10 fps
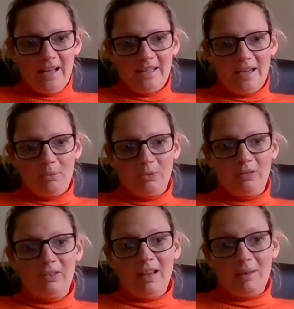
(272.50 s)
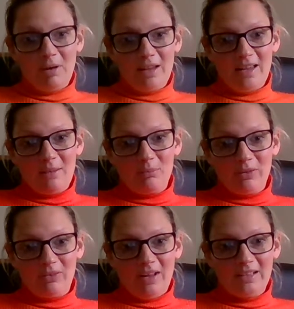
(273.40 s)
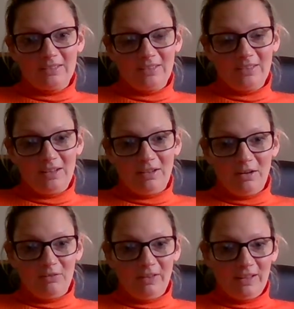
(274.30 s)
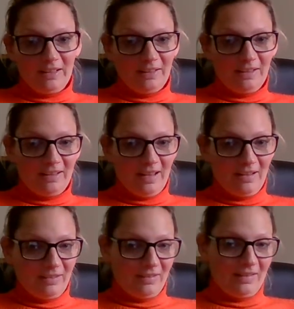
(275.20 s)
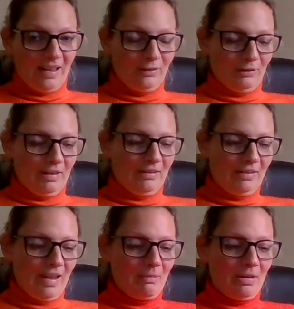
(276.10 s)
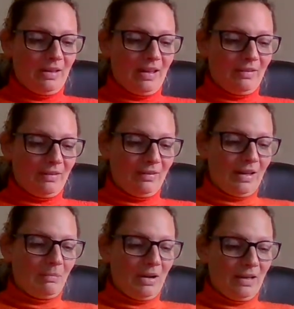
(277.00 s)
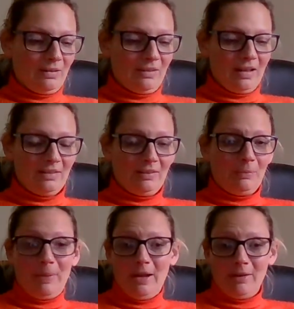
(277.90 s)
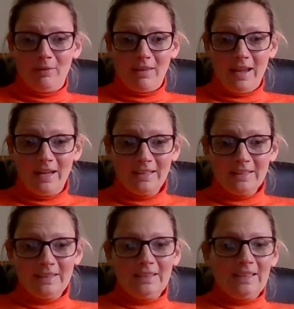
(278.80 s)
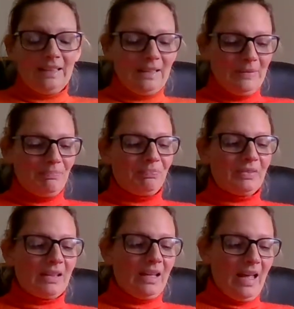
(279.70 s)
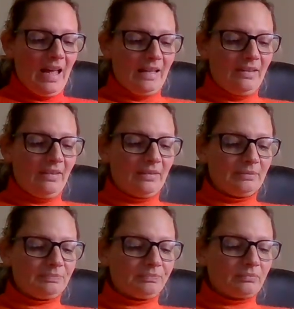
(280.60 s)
and it was to celebrate the emperor's son. So go figure. Like, that's your entertainment. That's to celebrate your son's birthday. And